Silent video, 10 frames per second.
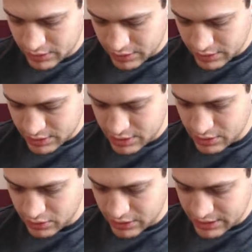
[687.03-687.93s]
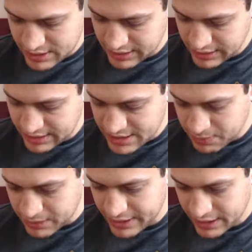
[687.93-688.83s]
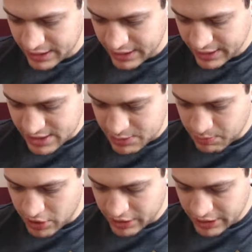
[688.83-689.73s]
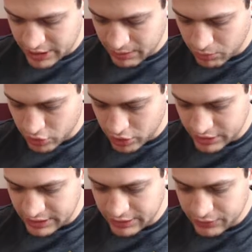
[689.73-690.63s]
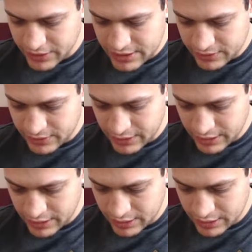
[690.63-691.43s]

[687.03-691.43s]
So let's see, he does play the Sparky more defensively.